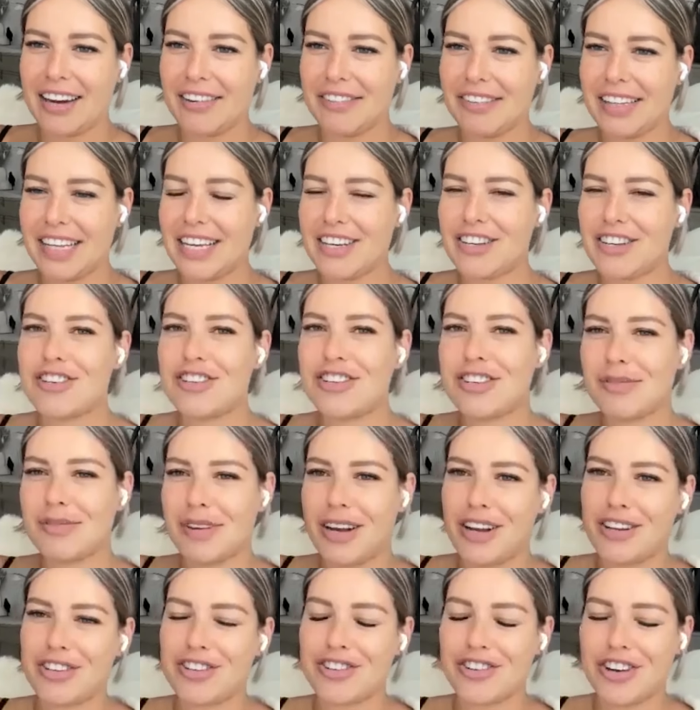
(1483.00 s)
And our
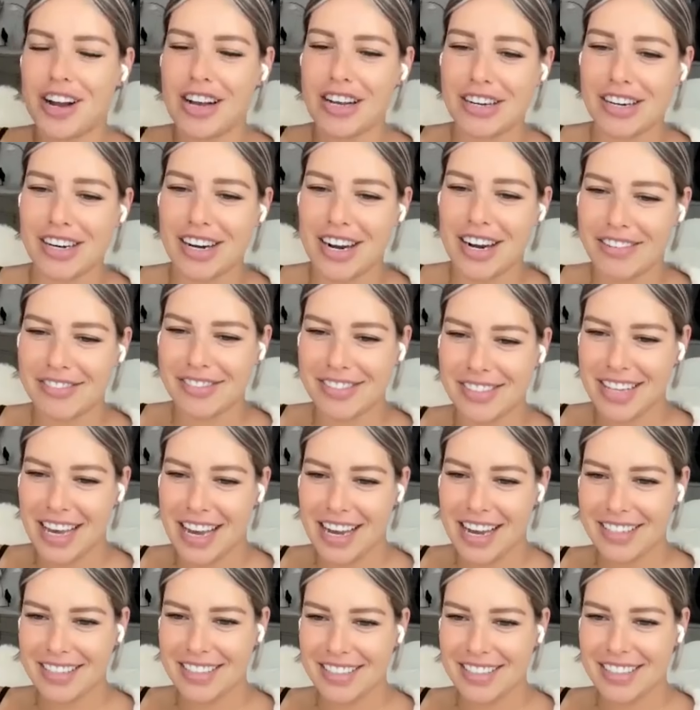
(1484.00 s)
relationship got stronger after
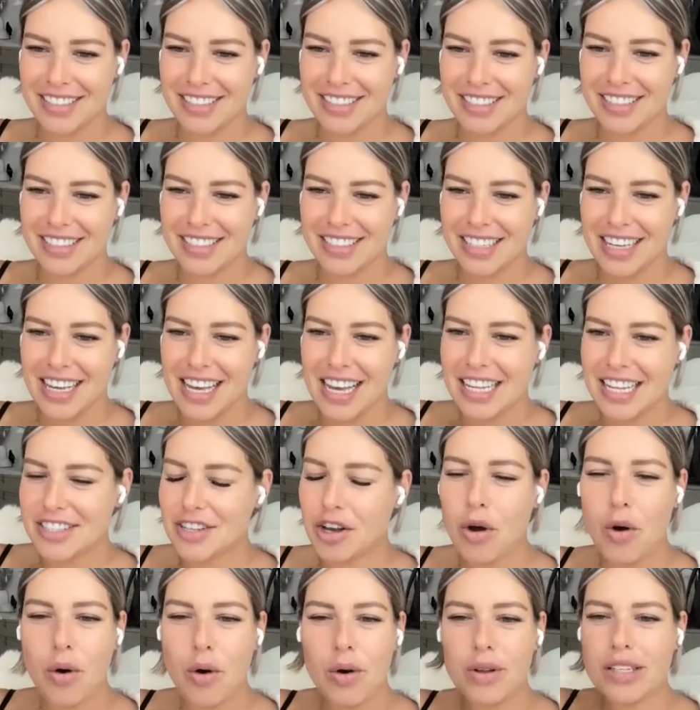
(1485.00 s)
that.
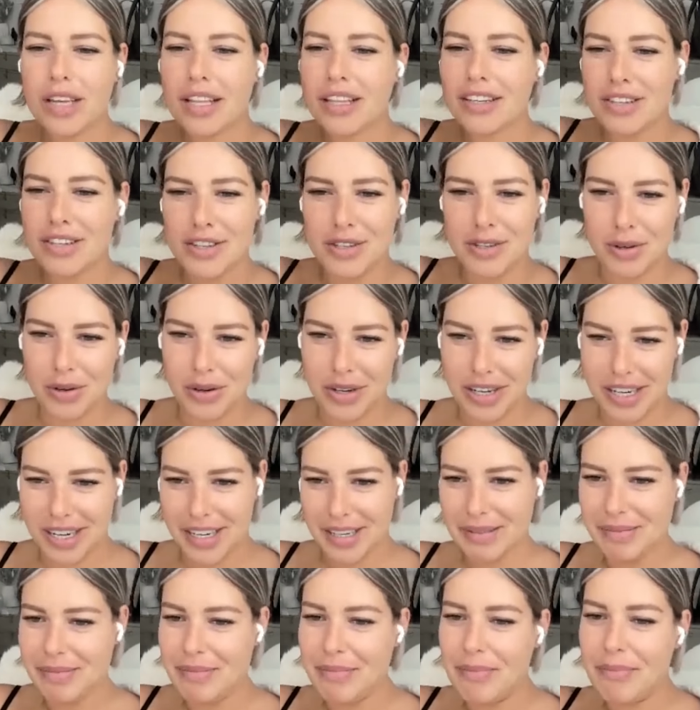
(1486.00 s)
It's a whole nother
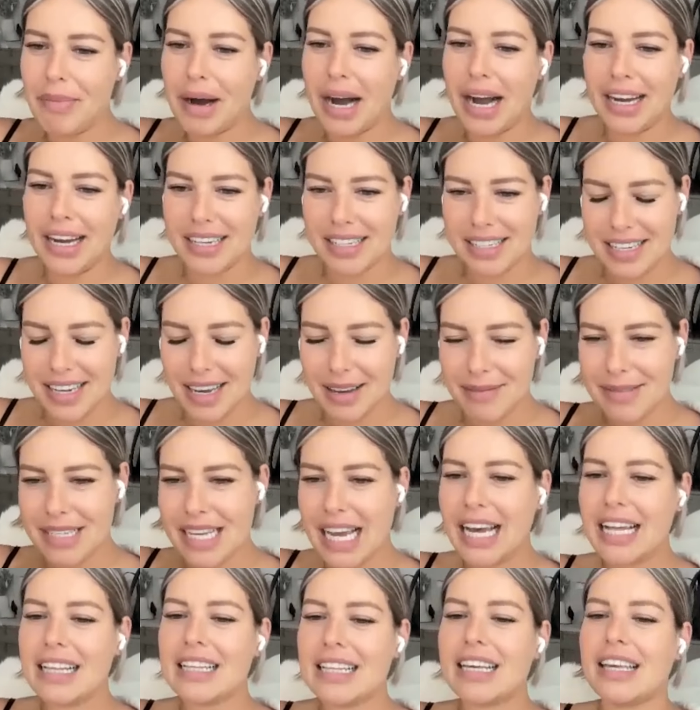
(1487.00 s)
story, but
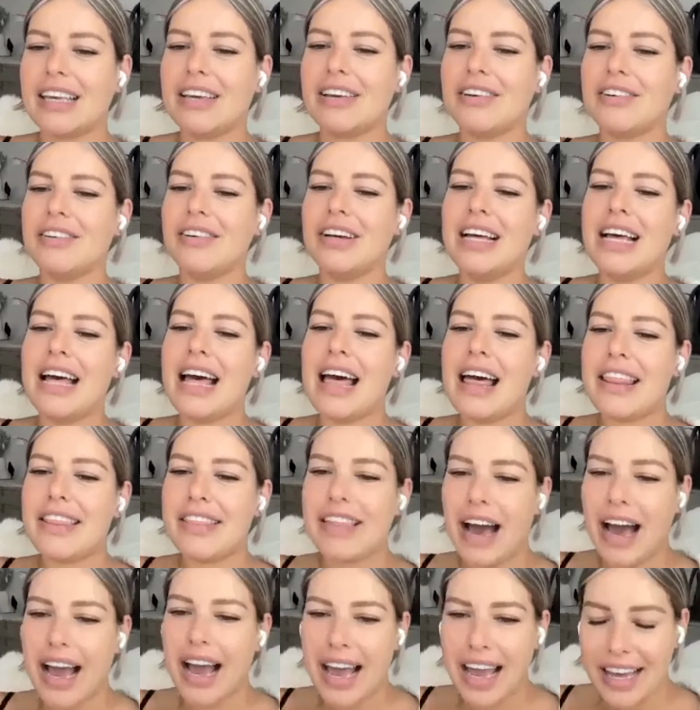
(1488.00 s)
I'm telling you,
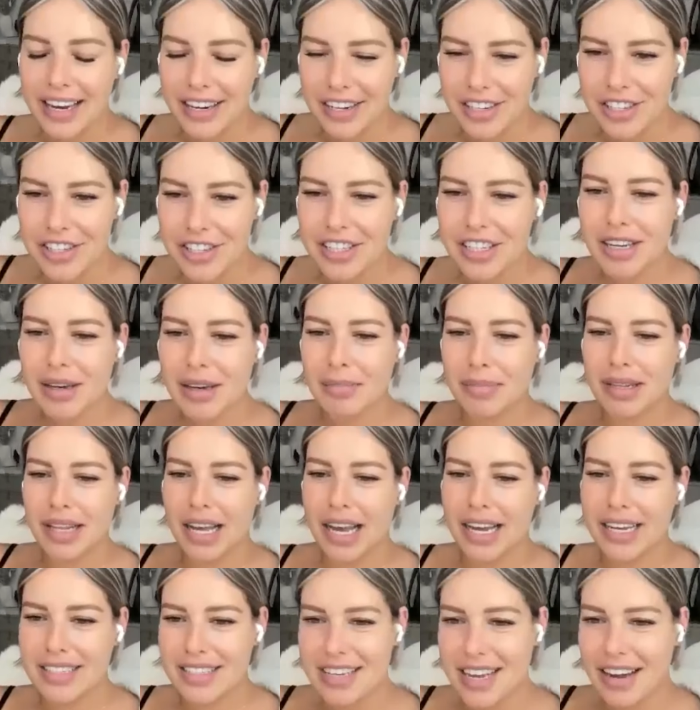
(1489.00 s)
that energy
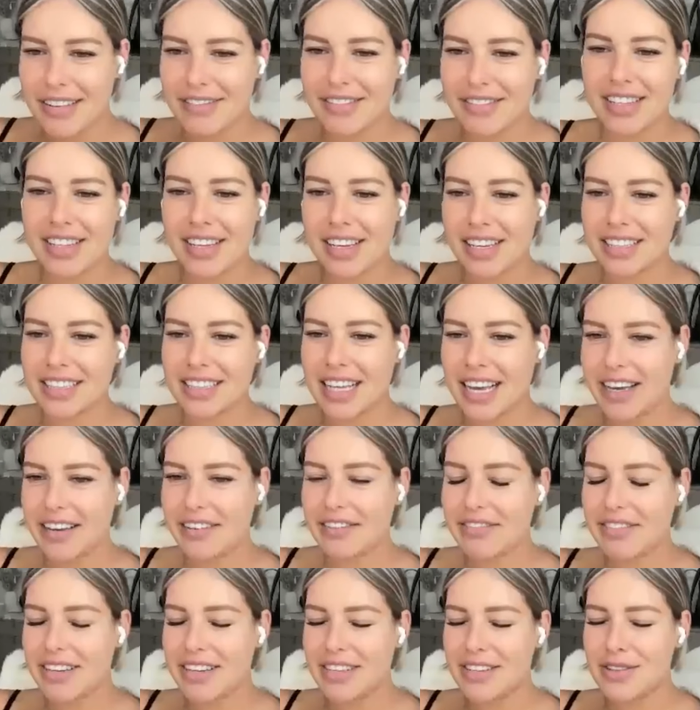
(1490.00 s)
applied to everything in
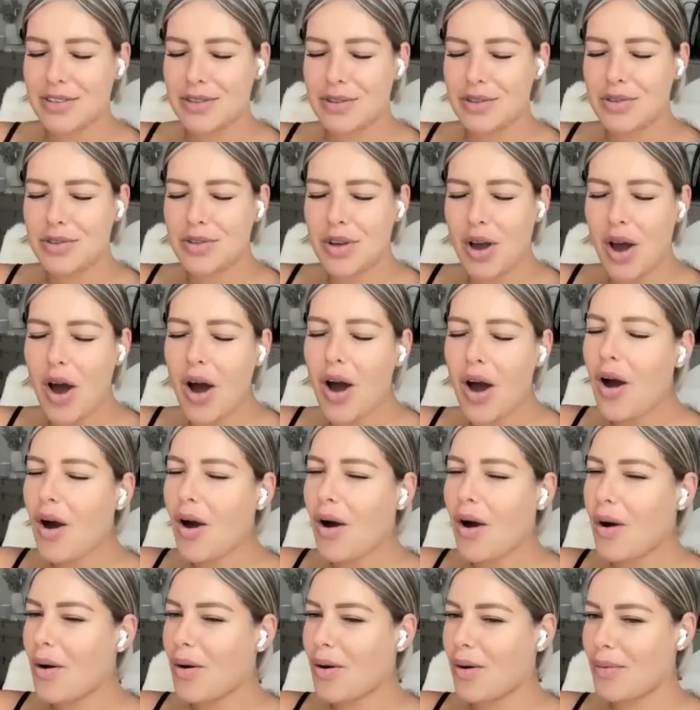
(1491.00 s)
life is
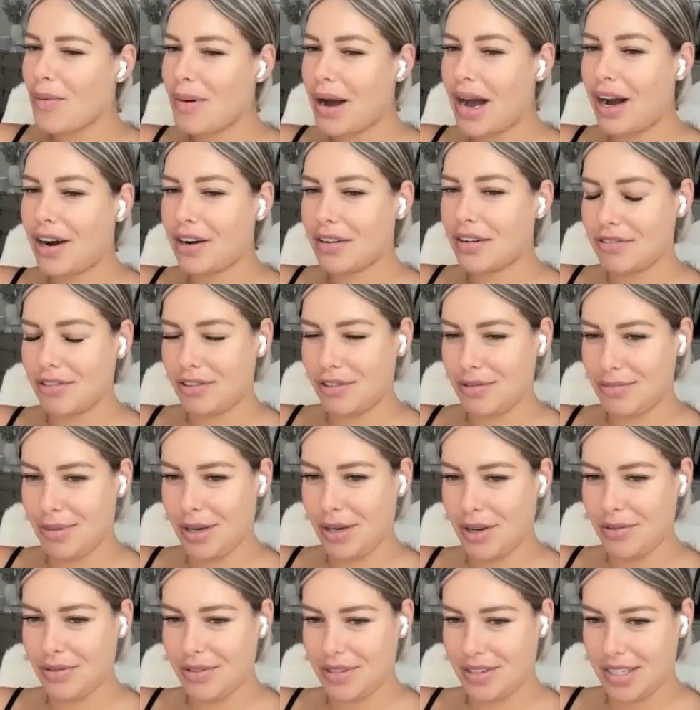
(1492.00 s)
so powerful
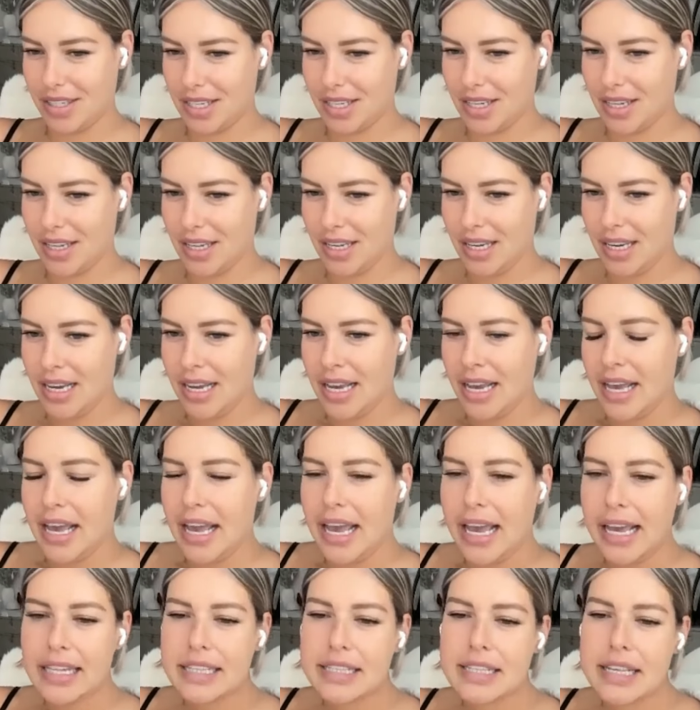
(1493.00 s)
and potent.
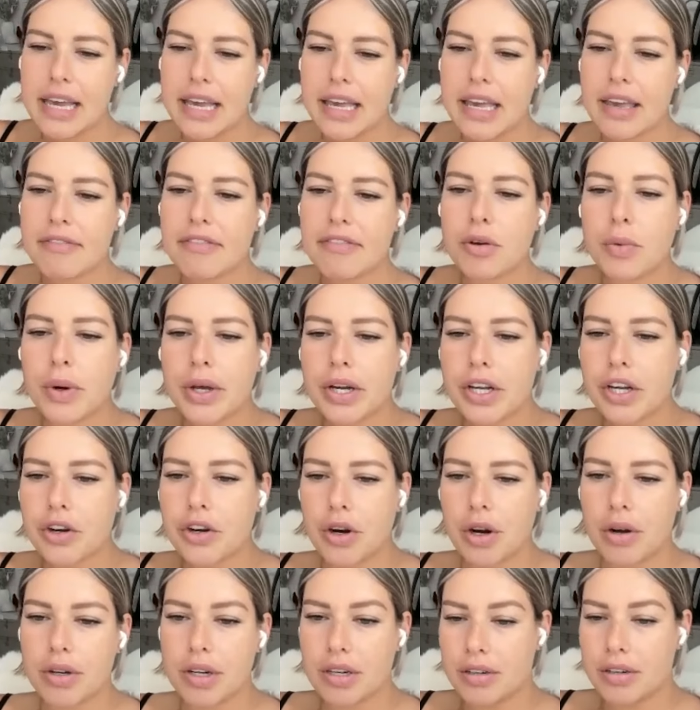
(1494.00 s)
It's like if you want to
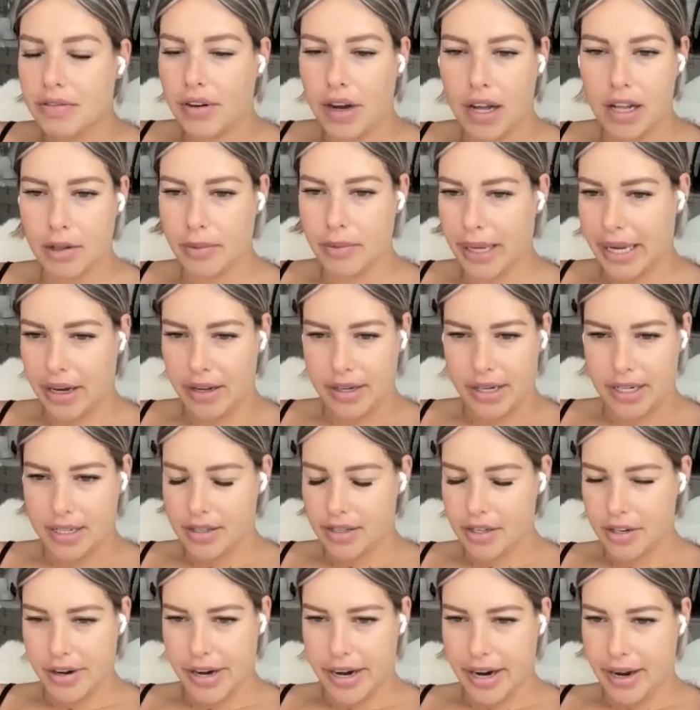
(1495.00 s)
grow your following on
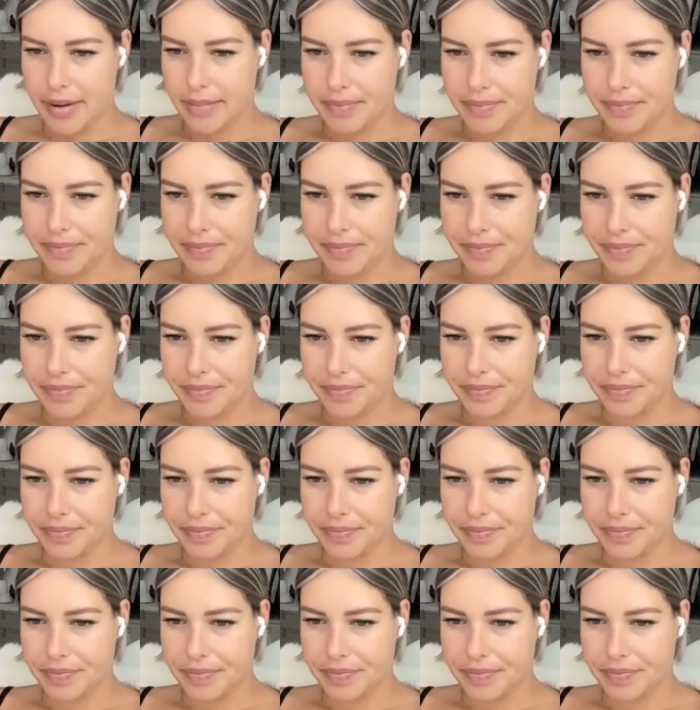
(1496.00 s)
Instagram,